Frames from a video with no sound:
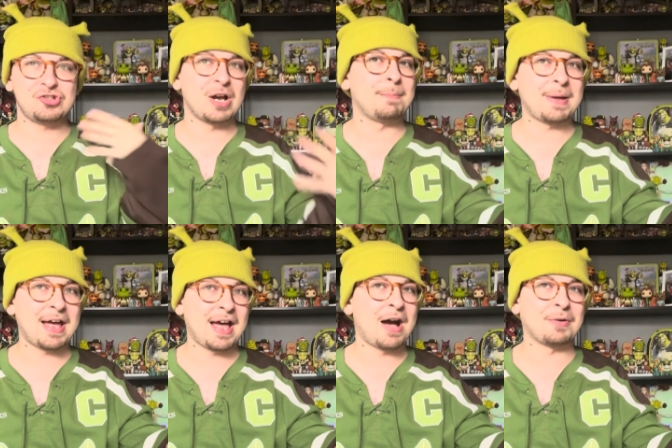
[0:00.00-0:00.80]
jump
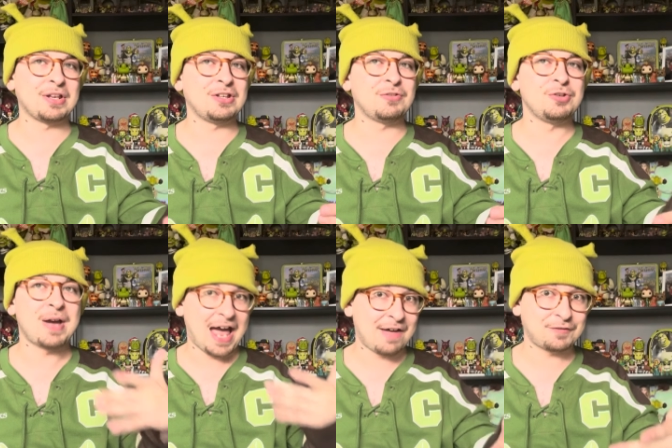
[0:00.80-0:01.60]
out of you. You
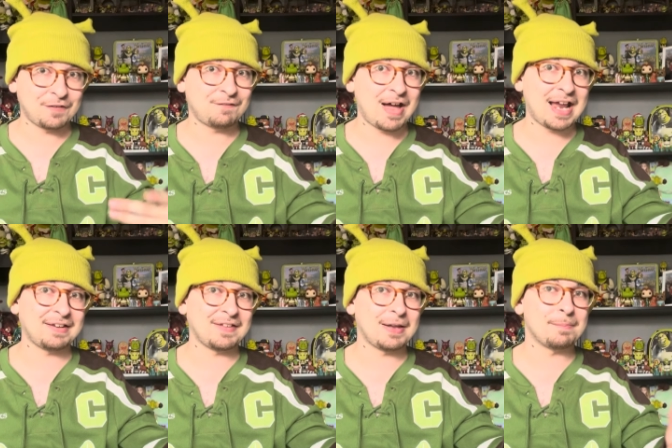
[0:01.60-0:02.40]
have to
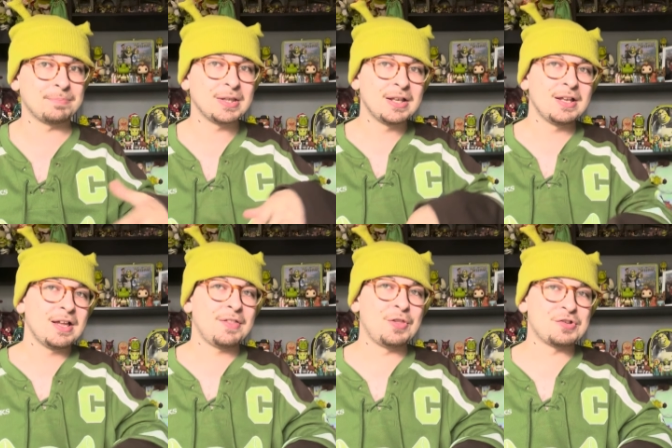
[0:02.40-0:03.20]
find them.
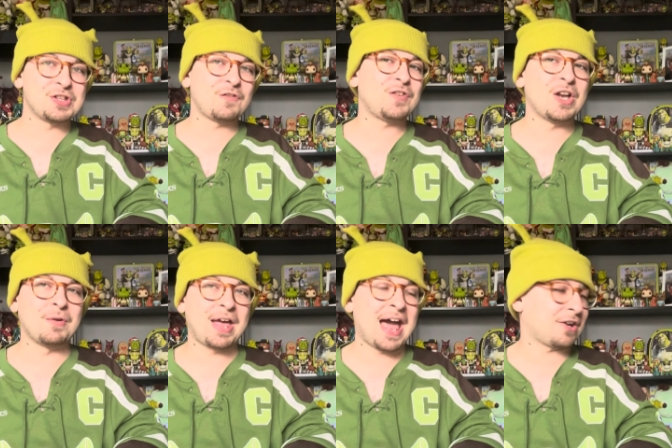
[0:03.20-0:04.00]
There's a
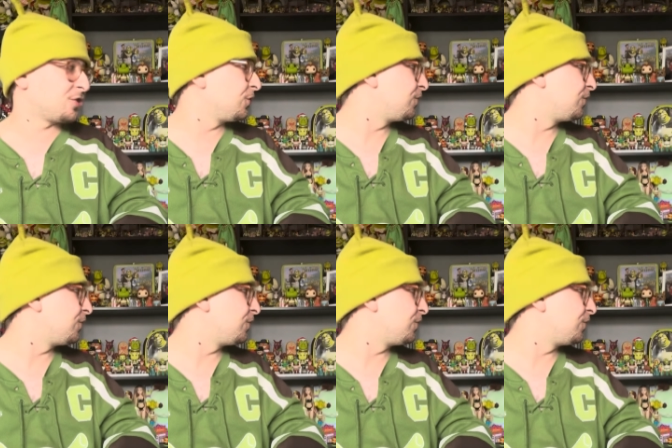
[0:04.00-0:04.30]
Fiona action